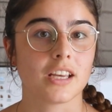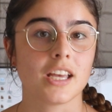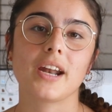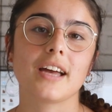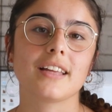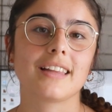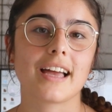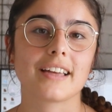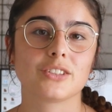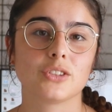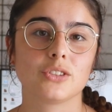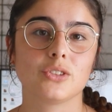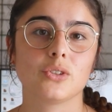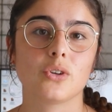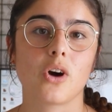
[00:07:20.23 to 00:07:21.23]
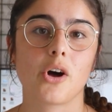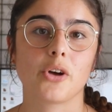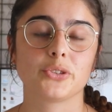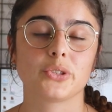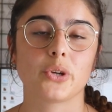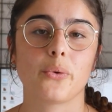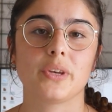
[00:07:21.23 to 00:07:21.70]
What I'd like to do
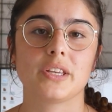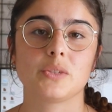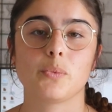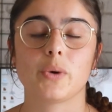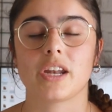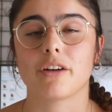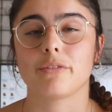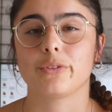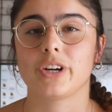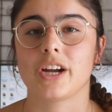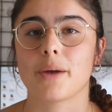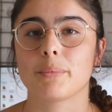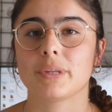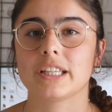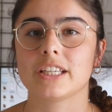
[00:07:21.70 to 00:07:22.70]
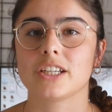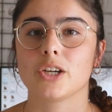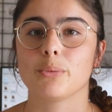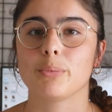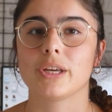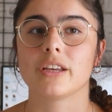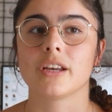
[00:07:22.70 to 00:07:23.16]
also is whenever I'm a
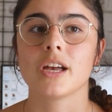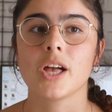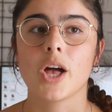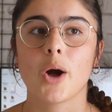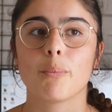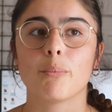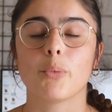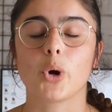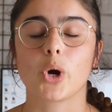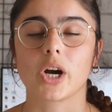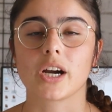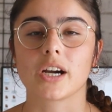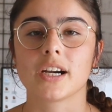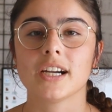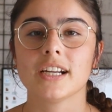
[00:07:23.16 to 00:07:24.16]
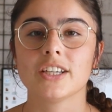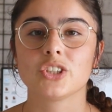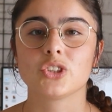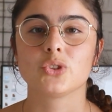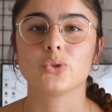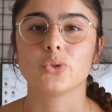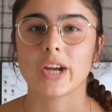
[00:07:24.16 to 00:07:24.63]
little bit more
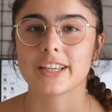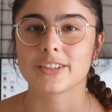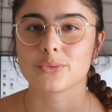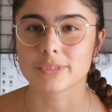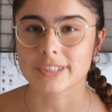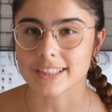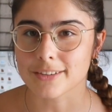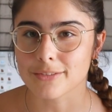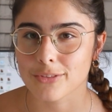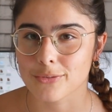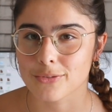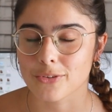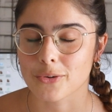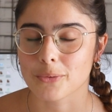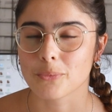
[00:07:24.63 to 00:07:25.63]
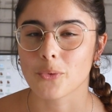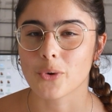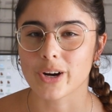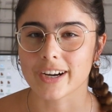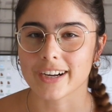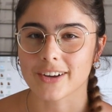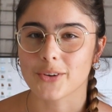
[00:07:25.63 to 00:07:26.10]
stress relieved from
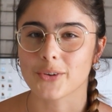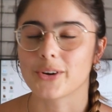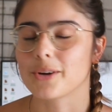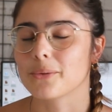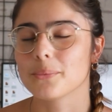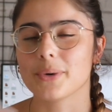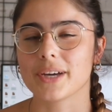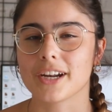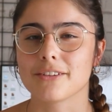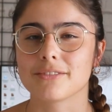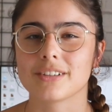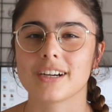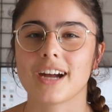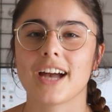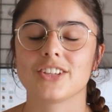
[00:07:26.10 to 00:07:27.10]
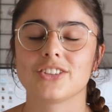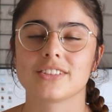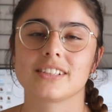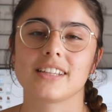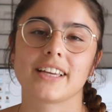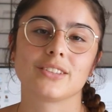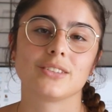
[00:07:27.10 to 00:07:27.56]
work or whatever, I
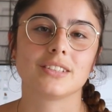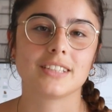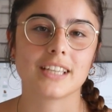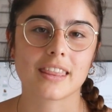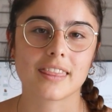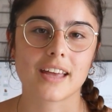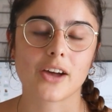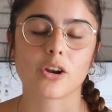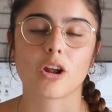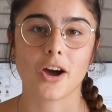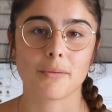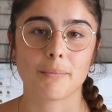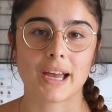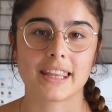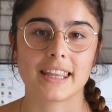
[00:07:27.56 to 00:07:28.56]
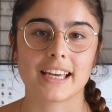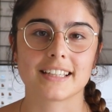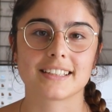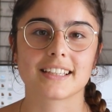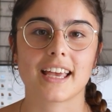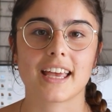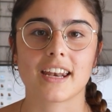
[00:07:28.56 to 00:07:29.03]
just like to sit down on my
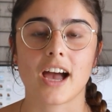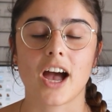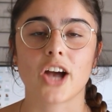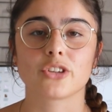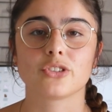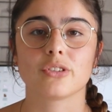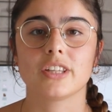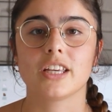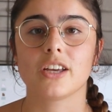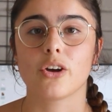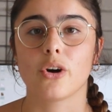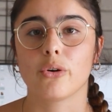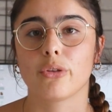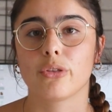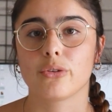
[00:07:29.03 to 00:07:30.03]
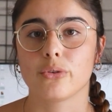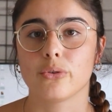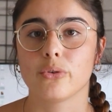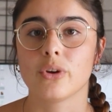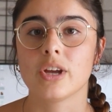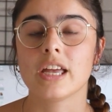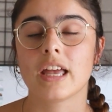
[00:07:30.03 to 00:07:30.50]
desk and actually go
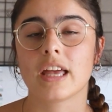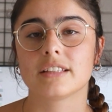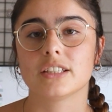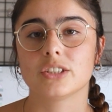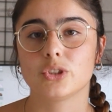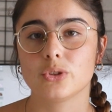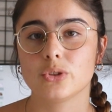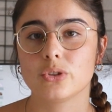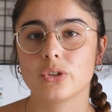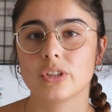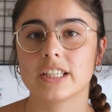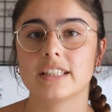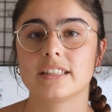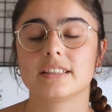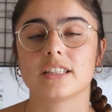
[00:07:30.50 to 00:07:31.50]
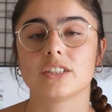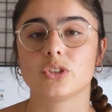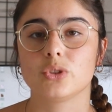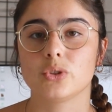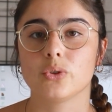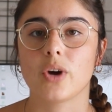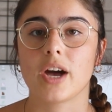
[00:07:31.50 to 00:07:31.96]
through the to-do list and
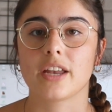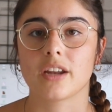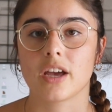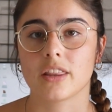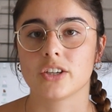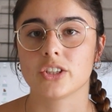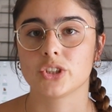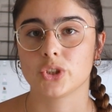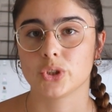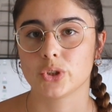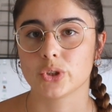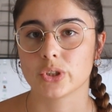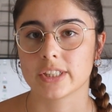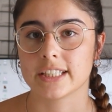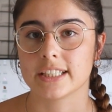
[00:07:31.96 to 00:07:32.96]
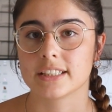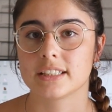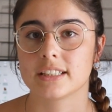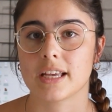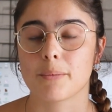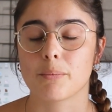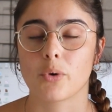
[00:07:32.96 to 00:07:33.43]
do another to-do
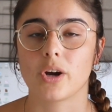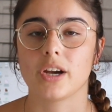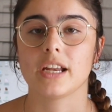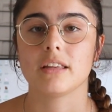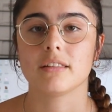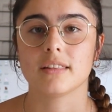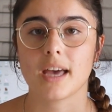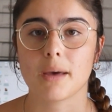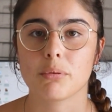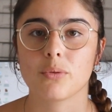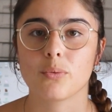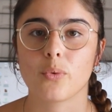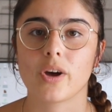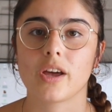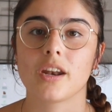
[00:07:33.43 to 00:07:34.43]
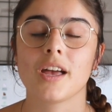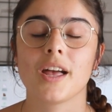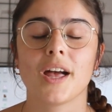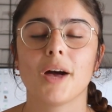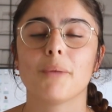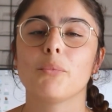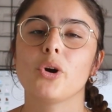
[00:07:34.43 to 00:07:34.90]
list, a more in-depth one,
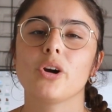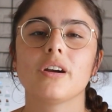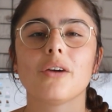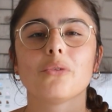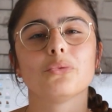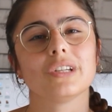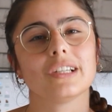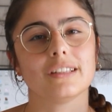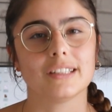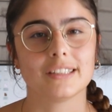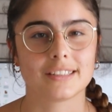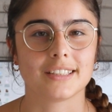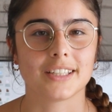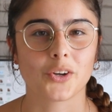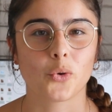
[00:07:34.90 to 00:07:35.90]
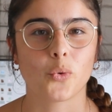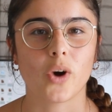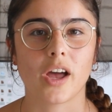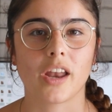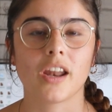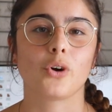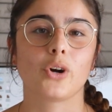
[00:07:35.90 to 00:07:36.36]
a more realistic
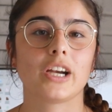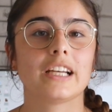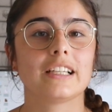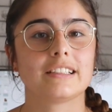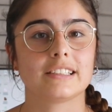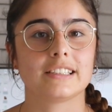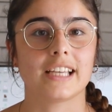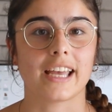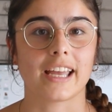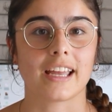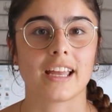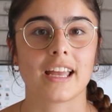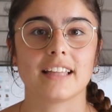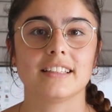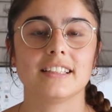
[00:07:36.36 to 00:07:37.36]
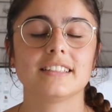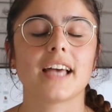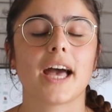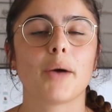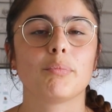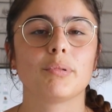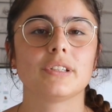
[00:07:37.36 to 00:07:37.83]
one for the day. And this
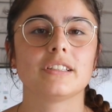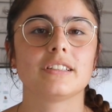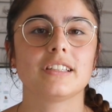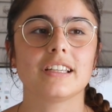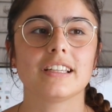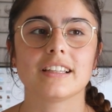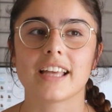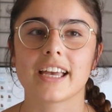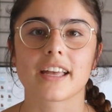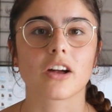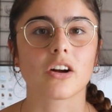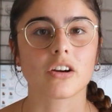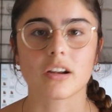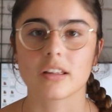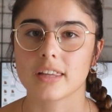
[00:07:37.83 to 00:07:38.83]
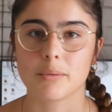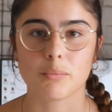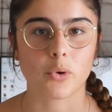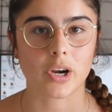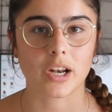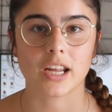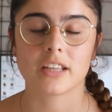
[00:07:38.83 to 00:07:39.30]
happens in like early
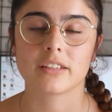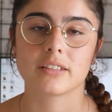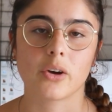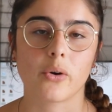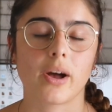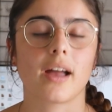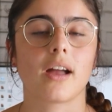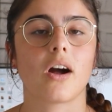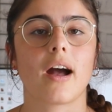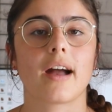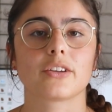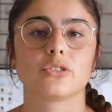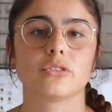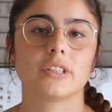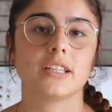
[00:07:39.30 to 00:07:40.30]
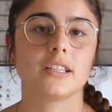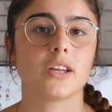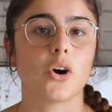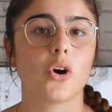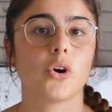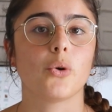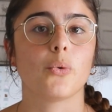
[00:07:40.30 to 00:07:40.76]
morning, so I actually
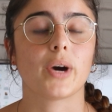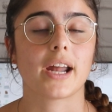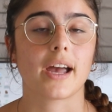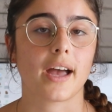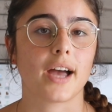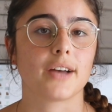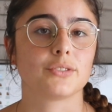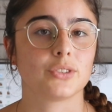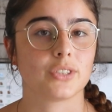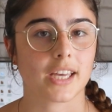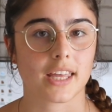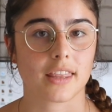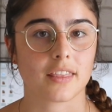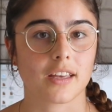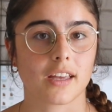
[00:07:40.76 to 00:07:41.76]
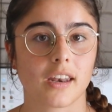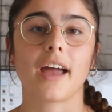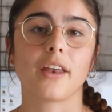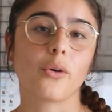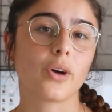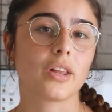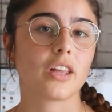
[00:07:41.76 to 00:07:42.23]
know what I have to get done.
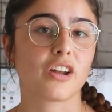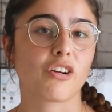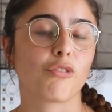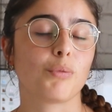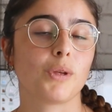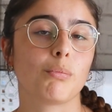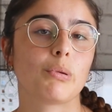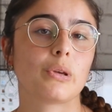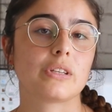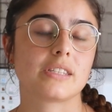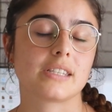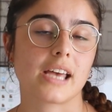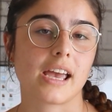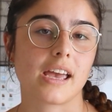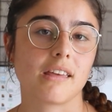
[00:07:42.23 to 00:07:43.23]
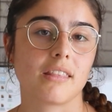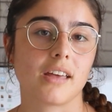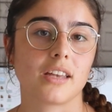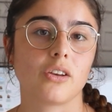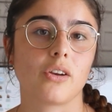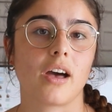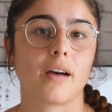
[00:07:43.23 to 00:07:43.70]
I know a lot of people say
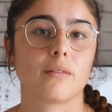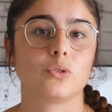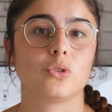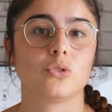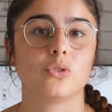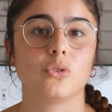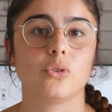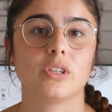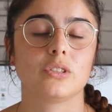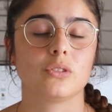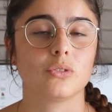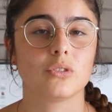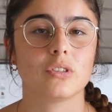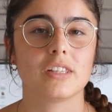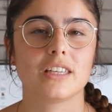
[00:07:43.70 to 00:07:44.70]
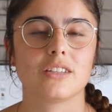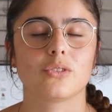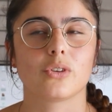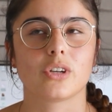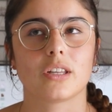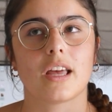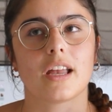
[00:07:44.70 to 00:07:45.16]
that you have to do a to-do
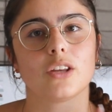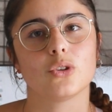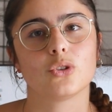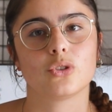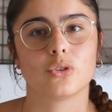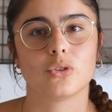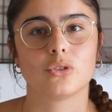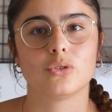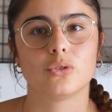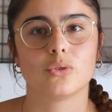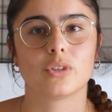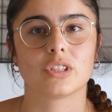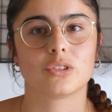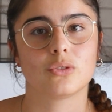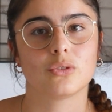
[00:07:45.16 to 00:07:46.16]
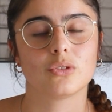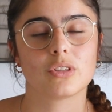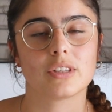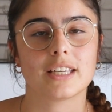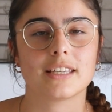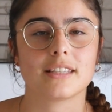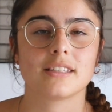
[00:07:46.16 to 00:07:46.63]
list or that you should do a
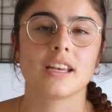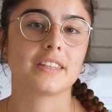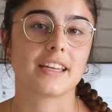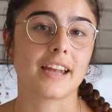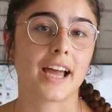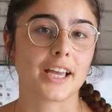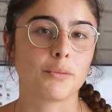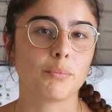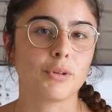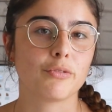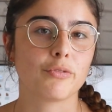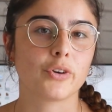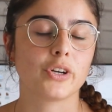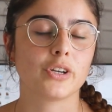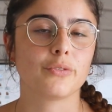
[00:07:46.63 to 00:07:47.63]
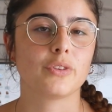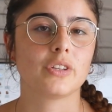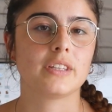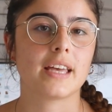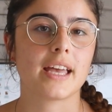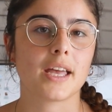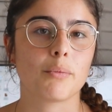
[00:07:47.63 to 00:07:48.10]
to-do list the night before of
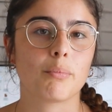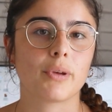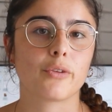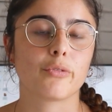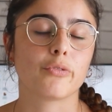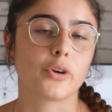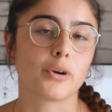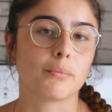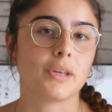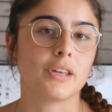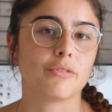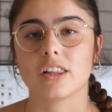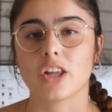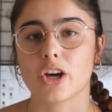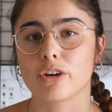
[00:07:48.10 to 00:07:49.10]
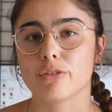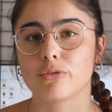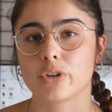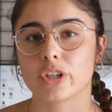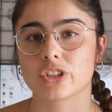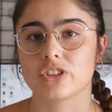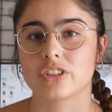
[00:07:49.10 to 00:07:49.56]
the day, but for me, a lot
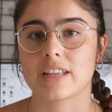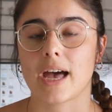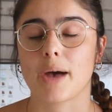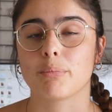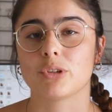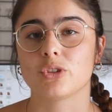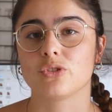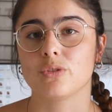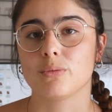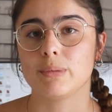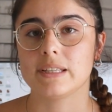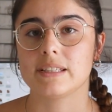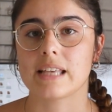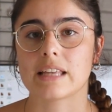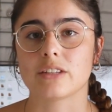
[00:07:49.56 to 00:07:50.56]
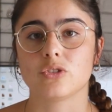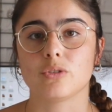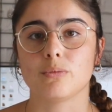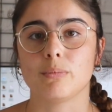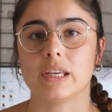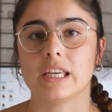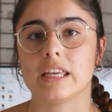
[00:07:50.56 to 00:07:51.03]
of work just happens to be sent
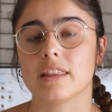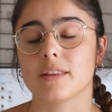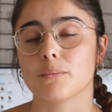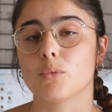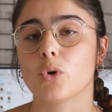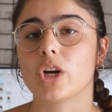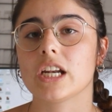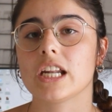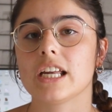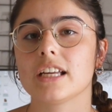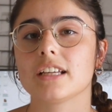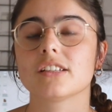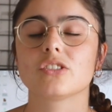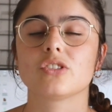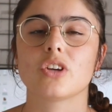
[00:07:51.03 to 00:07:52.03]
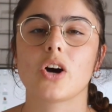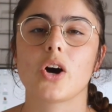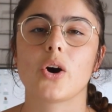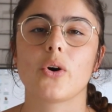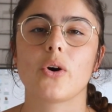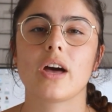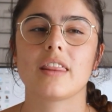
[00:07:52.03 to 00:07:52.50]
to me in the morning,
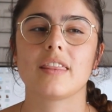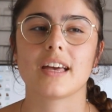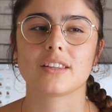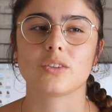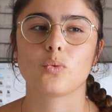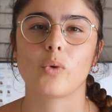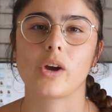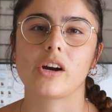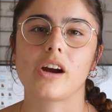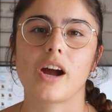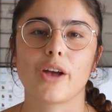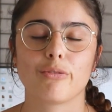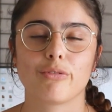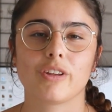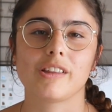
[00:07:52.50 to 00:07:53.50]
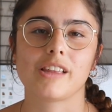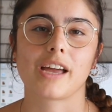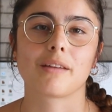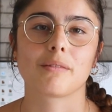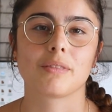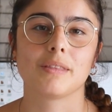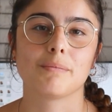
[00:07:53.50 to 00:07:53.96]
so that's where I feel
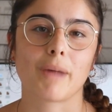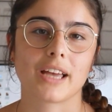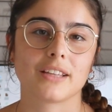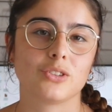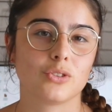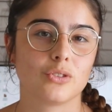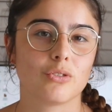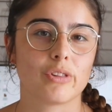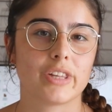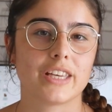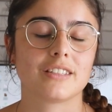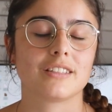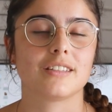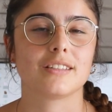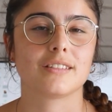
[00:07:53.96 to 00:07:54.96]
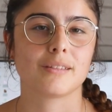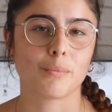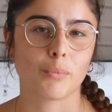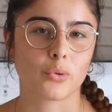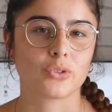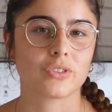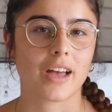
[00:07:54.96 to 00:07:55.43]
like my to-do list is
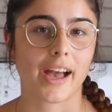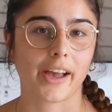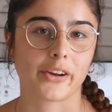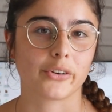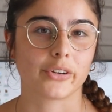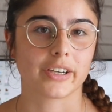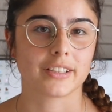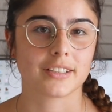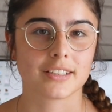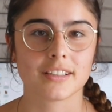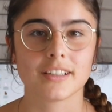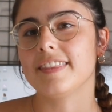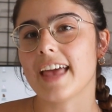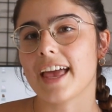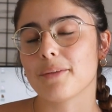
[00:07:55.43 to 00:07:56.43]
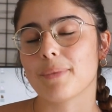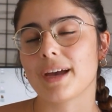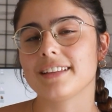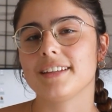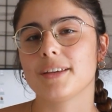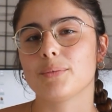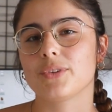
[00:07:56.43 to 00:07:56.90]
the most accurate. Then
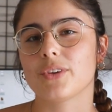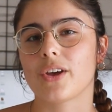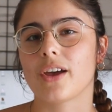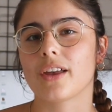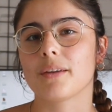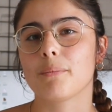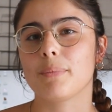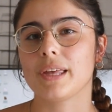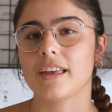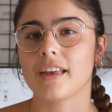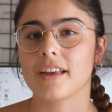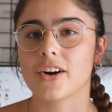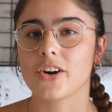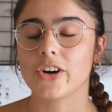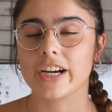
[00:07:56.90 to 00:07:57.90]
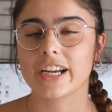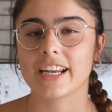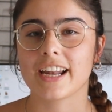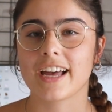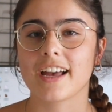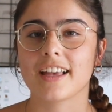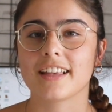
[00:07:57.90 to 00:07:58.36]
my tips on being
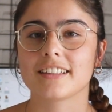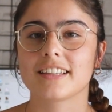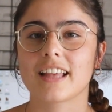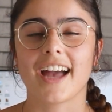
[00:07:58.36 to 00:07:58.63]
organized.